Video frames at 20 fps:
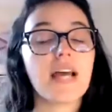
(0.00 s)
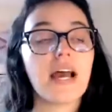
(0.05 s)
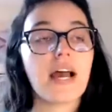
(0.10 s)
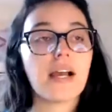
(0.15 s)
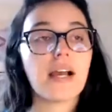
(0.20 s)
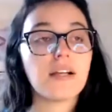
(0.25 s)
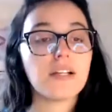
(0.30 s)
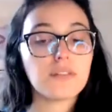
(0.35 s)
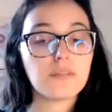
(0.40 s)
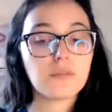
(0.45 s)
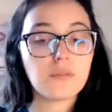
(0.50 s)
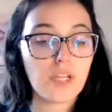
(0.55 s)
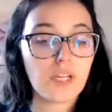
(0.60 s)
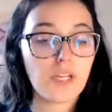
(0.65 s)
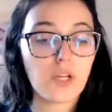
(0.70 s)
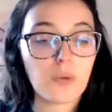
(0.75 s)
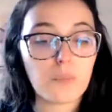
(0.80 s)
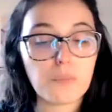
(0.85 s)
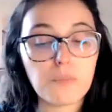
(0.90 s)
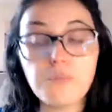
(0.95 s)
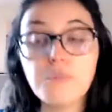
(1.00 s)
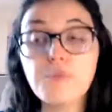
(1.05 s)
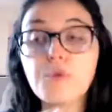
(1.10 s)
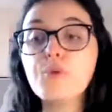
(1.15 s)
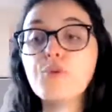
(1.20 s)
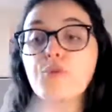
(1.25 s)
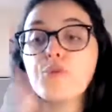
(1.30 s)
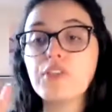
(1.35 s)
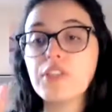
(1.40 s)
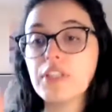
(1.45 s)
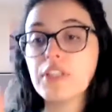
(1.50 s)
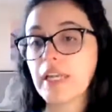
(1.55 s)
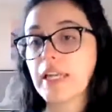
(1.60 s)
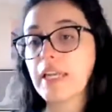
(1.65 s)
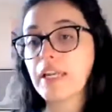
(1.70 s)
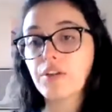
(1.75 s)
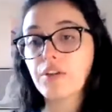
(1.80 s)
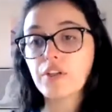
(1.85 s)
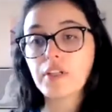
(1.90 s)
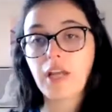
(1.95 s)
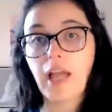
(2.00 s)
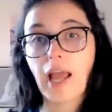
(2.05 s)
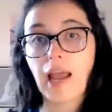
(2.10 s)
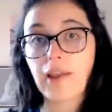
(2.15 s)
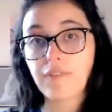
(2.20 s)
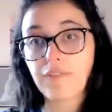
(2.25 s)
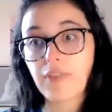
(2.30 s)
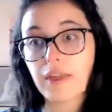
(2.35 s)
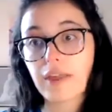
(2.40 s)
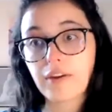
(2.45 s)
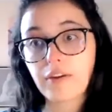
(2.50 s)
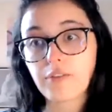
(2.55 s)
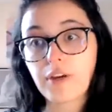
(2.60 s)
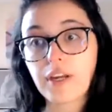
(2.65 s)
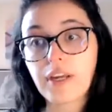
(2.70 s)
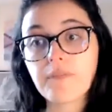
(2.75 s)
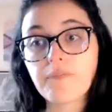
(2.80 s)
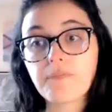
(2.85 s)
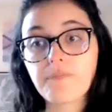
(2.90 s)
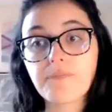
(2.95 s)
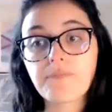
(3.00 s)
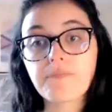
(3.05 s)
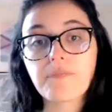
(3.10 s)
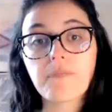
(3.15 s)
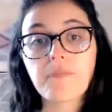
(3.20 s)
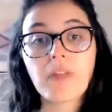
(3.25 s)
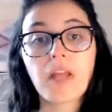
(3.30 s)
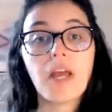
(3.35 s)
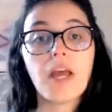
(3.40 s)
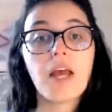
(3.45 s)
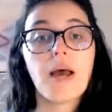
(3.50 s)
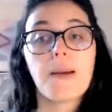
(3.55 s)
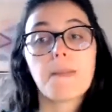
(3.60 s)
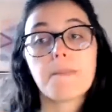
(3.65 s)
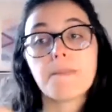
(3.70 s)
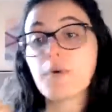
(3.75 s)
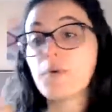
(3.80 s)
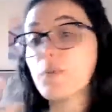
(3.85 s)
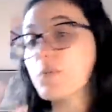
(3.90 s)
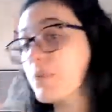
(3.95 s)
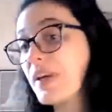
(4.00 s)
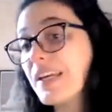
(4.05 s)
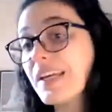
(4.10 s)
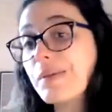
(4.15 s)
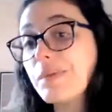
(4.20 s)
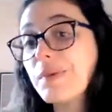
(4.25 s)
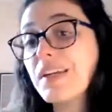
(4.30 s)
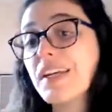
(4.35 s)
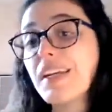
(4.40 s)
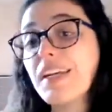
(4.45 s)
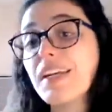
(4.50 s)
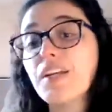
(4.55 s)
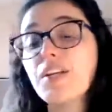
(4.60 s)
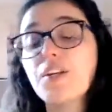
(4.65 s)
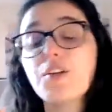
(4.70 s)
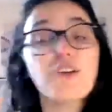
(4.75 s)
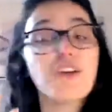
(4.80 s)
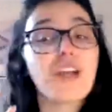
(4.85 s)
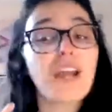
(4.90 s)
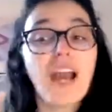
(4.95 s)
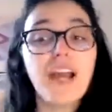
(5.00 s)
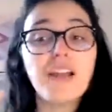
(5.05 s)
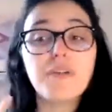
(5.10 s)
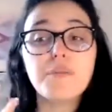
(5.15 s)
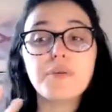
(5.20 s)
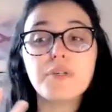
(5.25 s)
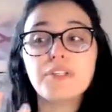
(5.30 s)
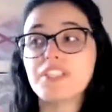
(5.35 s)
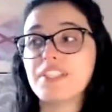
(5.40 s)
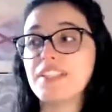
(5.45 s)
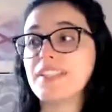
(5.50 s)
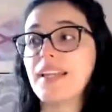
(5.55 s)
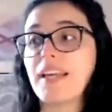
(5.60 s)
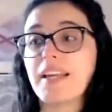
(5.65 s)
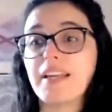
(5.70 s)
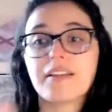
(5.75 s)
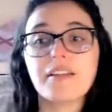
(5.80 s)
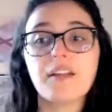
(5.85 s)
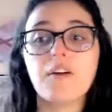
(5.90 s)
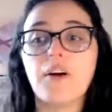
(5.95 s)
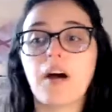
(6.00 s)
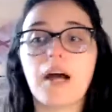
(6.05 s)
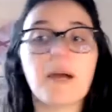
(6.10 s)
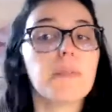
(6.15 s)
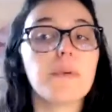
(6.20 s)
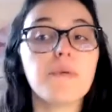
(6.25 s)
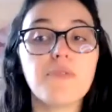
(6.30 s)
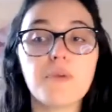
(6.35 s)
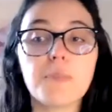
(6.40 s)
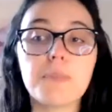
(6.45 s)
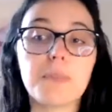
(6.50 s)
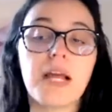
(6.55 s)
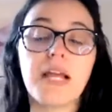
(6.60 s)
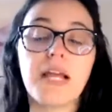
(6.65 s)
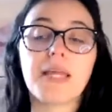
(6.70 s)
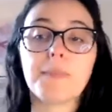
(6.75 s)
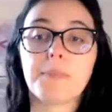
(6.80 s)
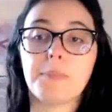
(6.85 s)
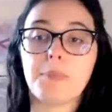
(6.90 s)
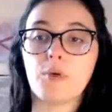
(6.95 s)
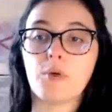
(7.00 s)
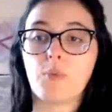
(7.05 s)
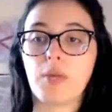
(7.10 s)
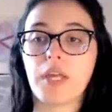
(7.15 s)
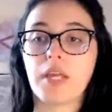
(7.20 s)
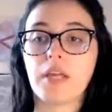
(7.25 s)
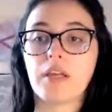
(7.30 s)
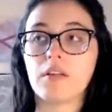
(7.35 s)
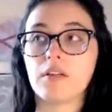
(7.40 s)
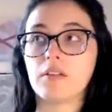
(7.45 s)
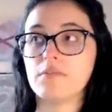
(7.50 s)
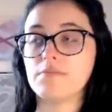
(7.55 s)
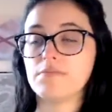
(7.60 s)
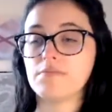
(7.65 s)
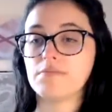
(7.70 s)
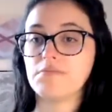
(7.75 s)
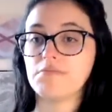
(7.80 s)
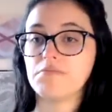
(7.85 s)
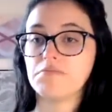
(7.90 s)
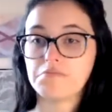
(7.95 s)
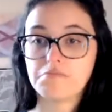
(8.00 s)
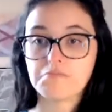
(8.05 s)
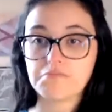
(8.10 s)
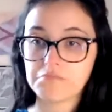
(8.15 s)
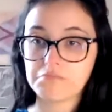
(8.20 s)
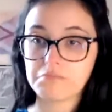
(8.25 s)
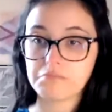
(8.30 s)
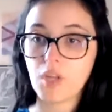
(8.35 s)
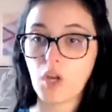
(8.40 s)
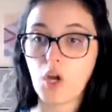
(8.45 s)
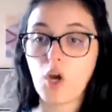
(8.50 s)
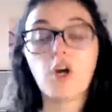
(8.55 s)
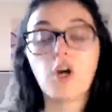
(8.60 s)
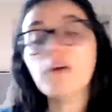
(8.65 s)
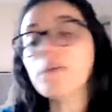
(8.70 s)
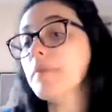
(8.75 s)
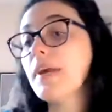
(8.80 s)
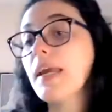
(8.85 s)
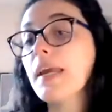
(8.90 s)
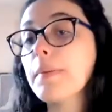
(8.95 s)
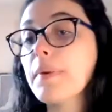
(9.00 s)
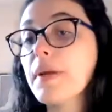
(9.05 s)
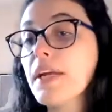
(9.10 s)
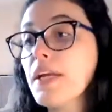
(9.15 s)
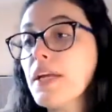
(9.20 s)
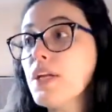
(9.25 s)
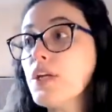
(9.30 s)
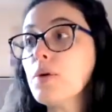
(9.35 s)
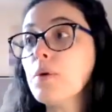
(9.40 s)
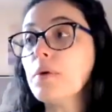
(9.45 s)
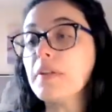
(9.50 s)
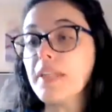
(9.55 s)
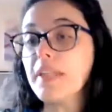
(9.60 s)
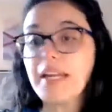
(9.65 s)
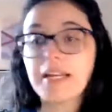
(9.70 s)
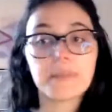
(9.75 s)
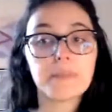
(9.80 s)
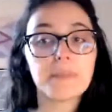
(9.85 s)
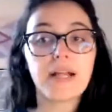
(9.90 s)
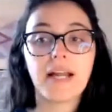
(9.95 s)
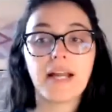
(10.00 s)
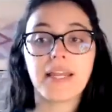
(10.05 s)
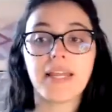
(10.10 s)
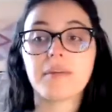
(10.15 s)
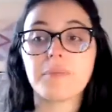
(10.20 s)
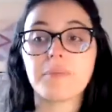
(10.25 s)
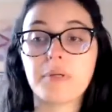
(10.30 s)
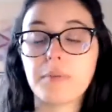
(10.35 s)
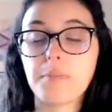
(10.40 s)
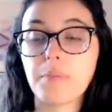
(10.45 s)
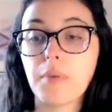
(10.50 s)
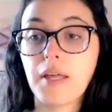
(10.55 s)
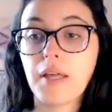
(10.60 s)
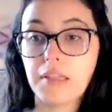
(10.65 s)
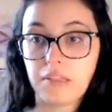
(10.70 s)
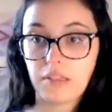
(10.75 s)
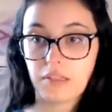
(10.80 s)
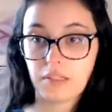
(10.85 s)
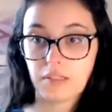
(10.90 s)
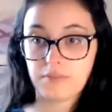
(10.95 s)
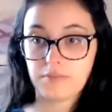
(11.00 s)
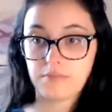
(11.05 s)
that, move the needle kind of thing, right? But maybe you're kind of person like, no, I prefer planning per week. Or maybe you like planning per month.